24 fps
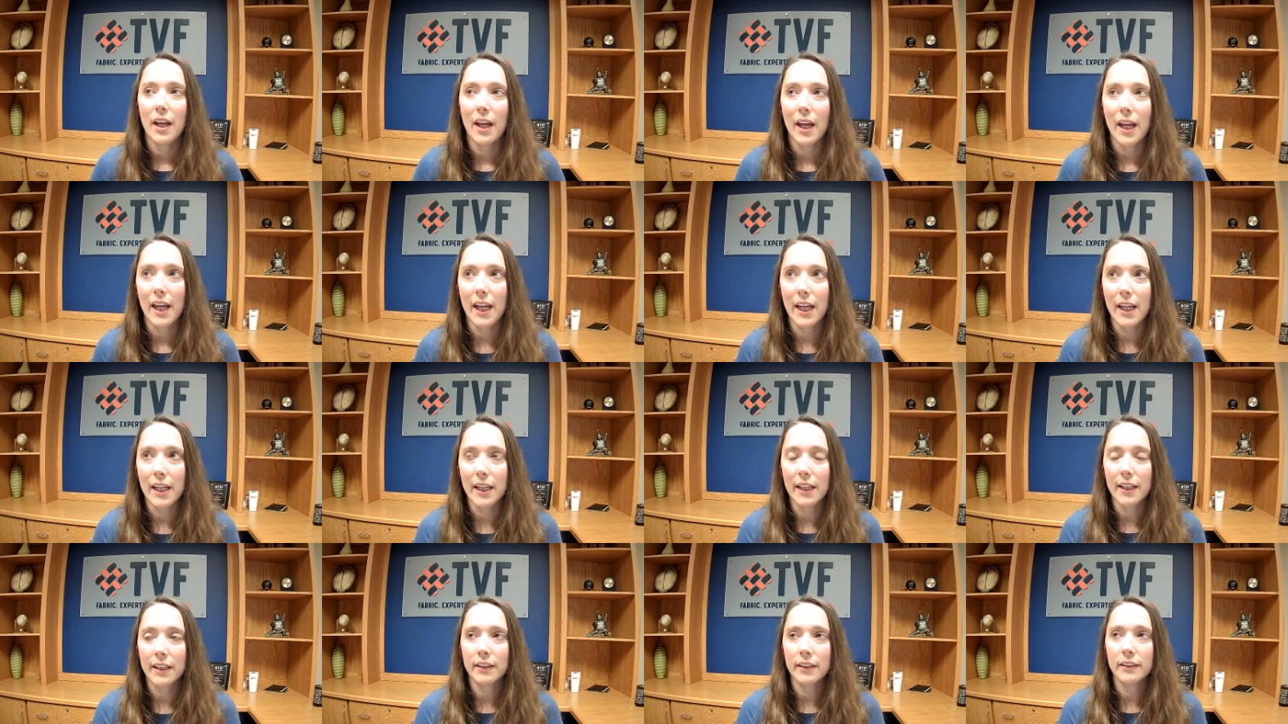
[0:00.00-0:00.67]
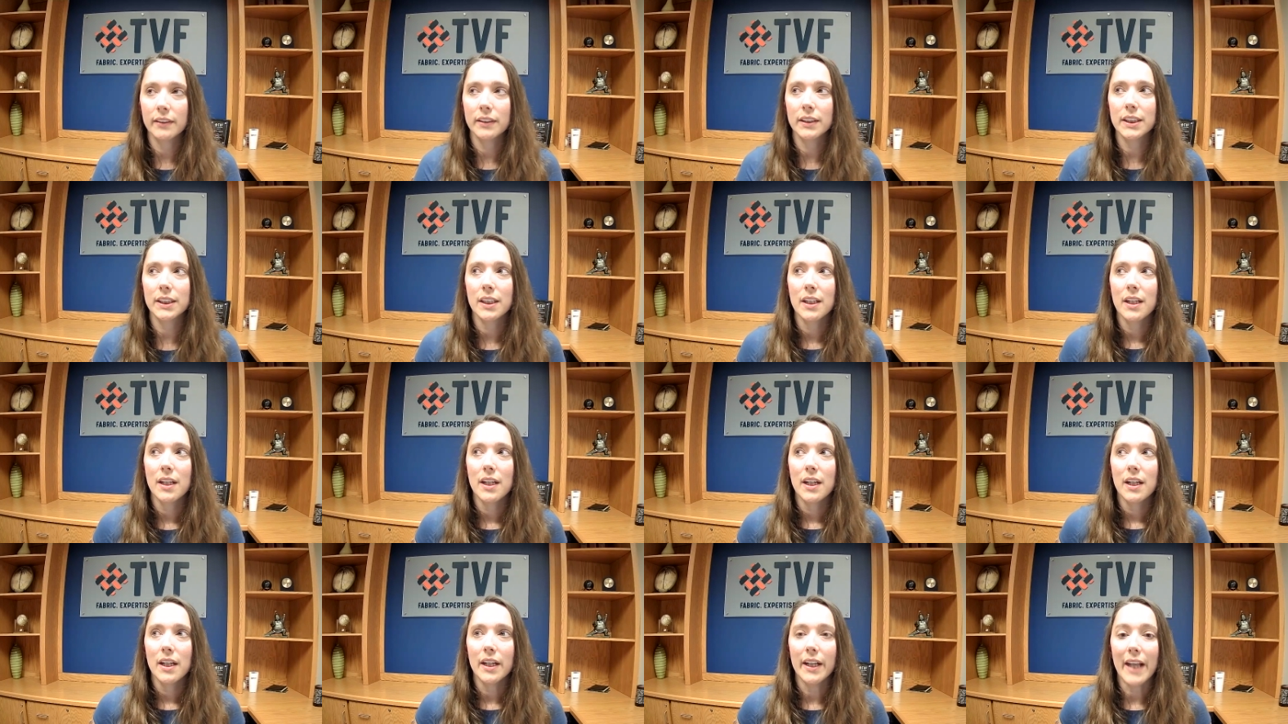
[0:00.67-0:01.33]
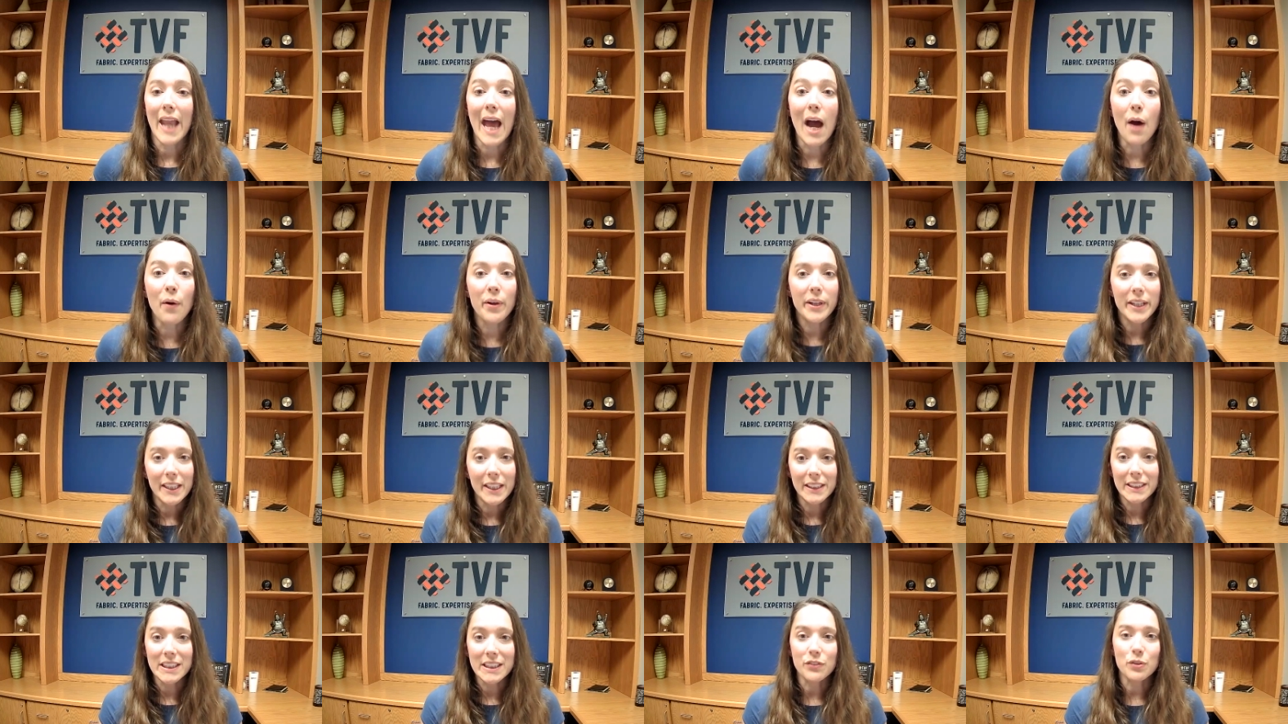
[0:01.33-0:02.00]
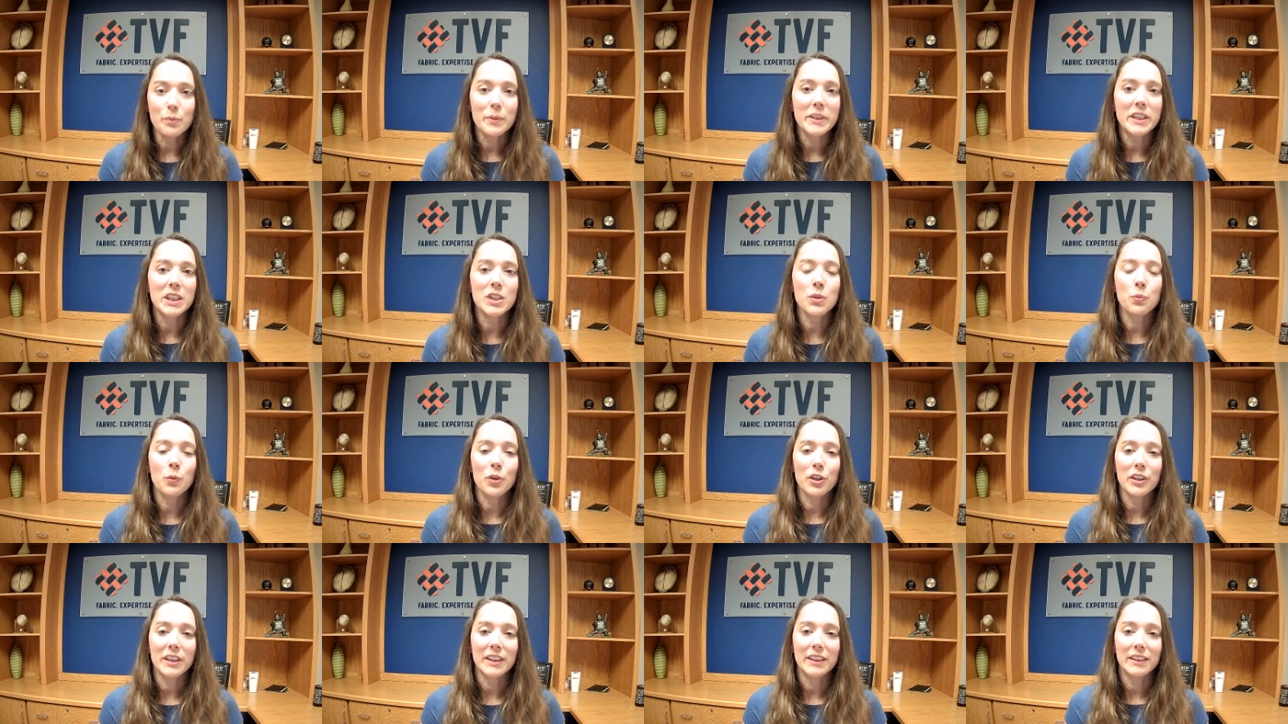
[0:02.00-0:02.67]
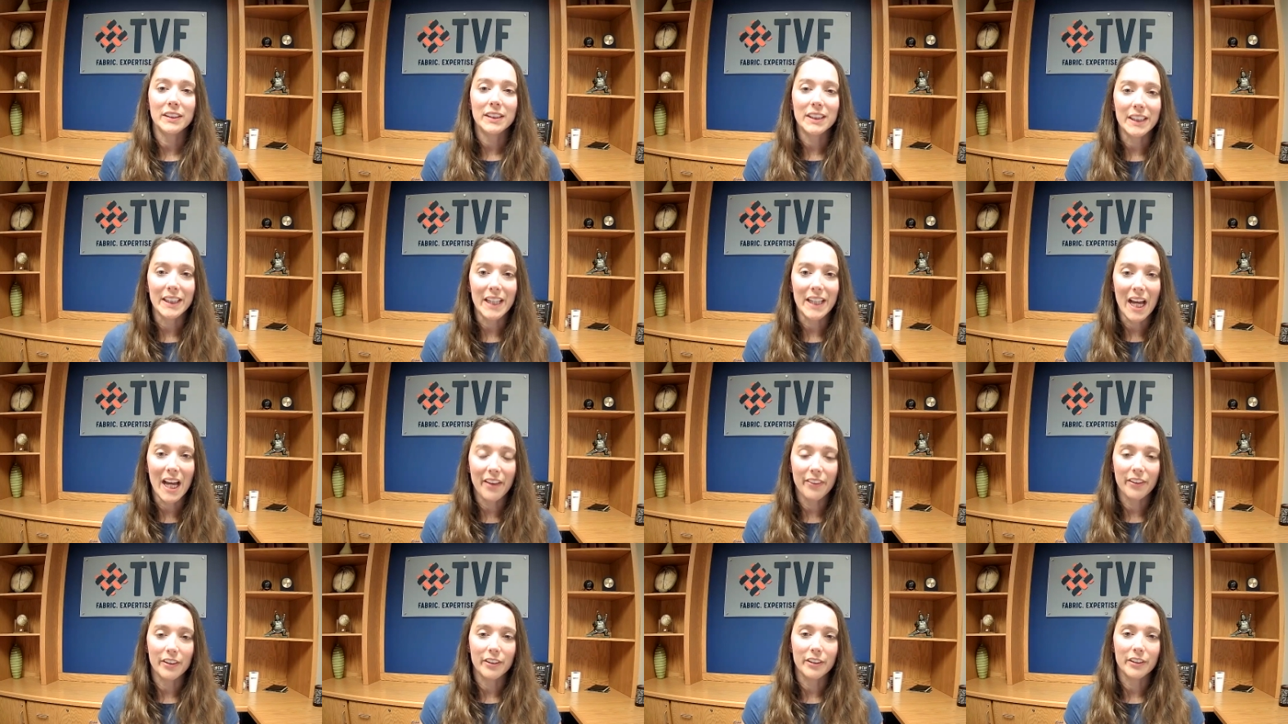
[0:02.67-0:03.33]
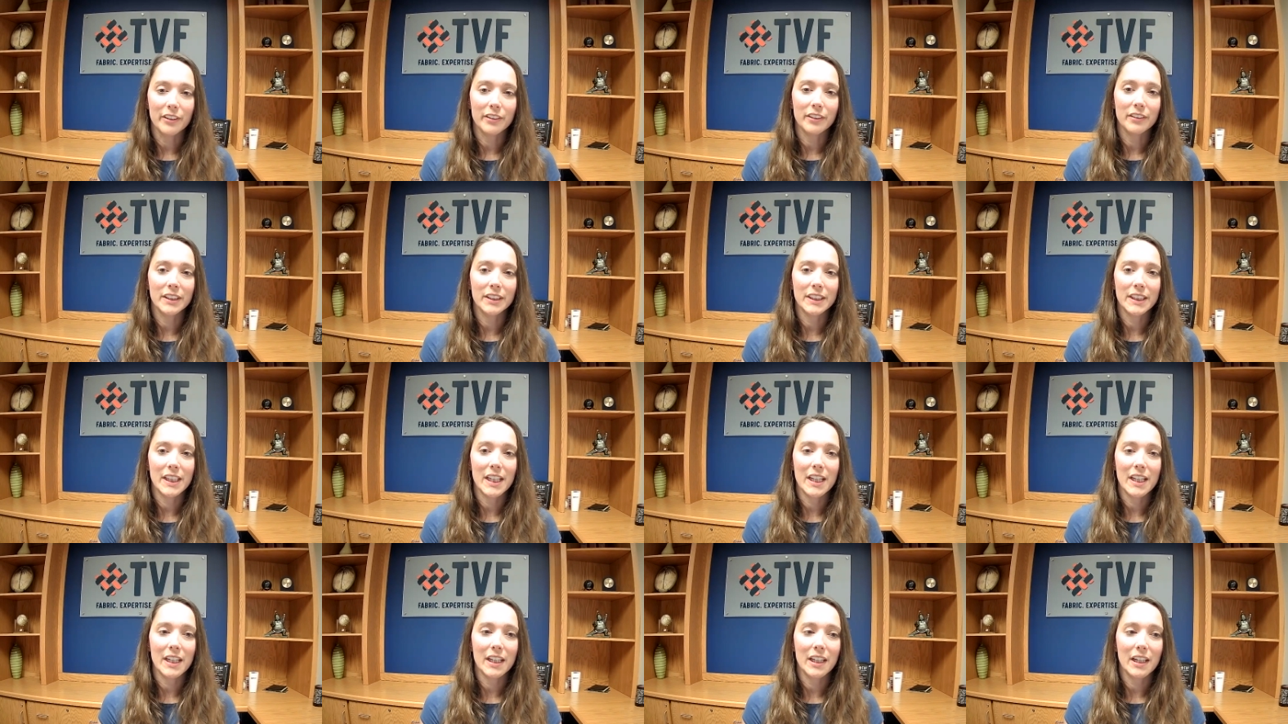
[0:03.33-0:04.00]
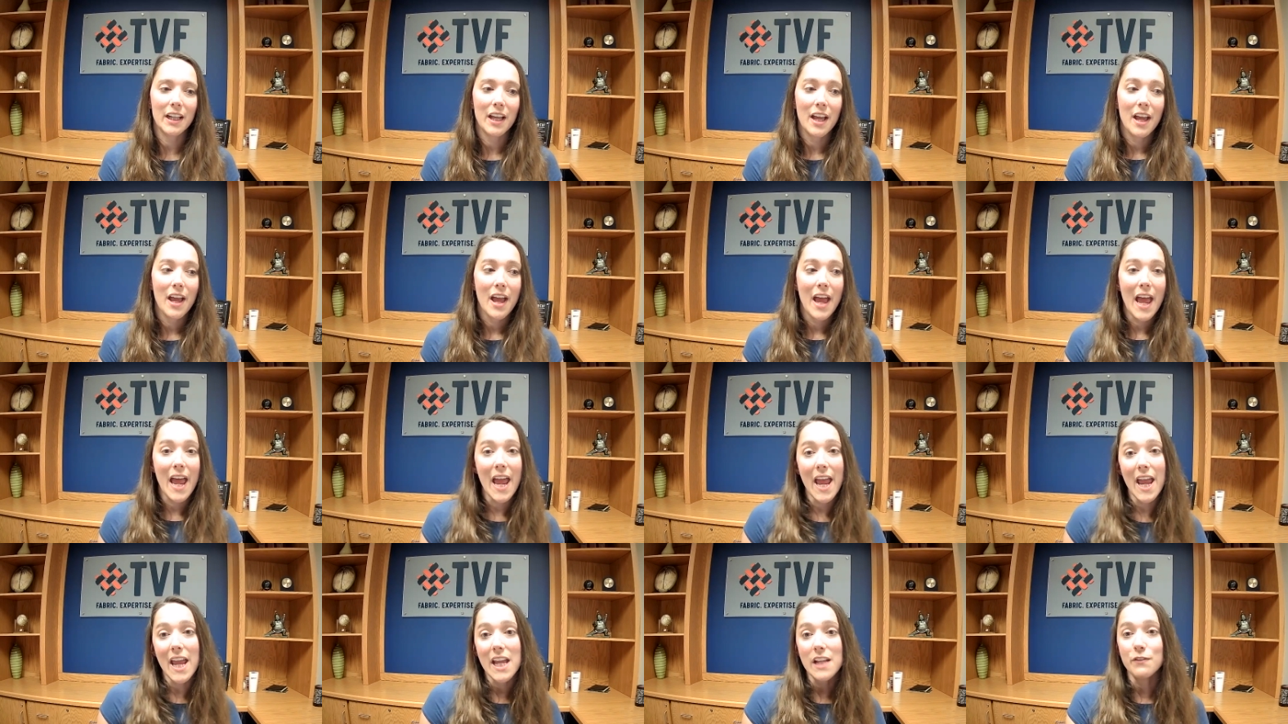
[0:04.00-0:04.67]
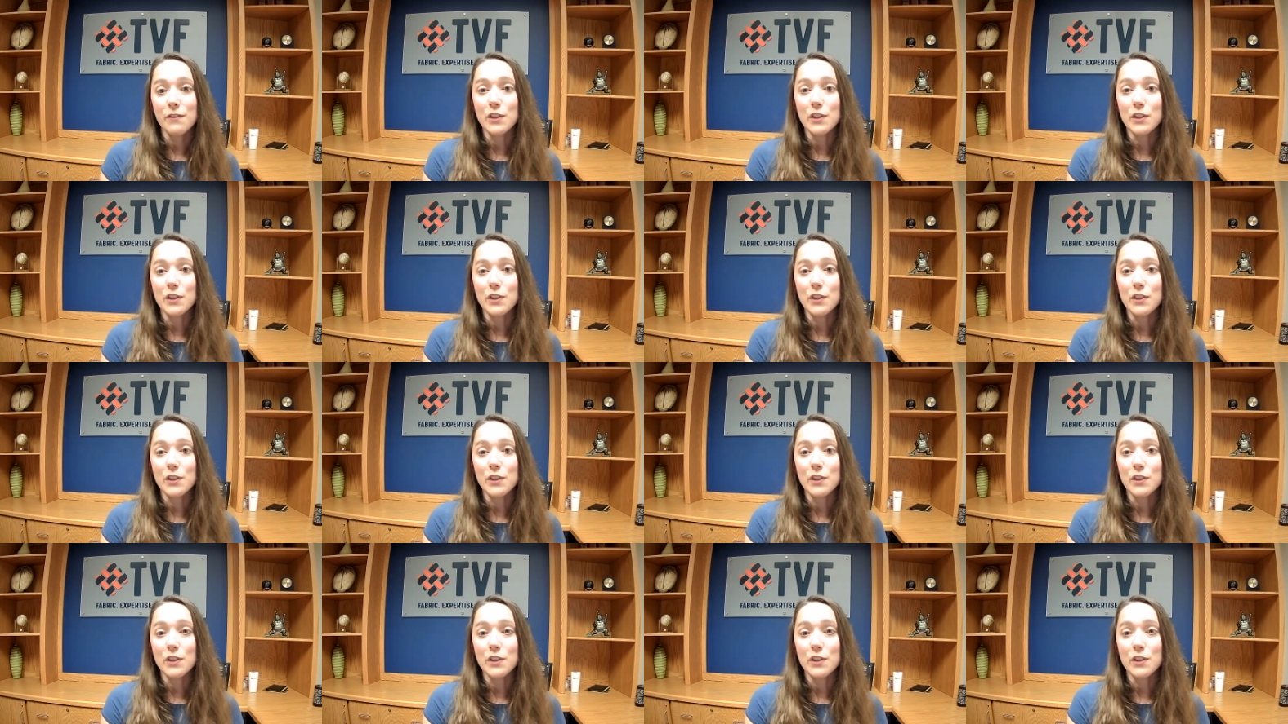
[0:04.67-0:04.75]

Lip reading: And nowadays, everybody is working together saying, hey, if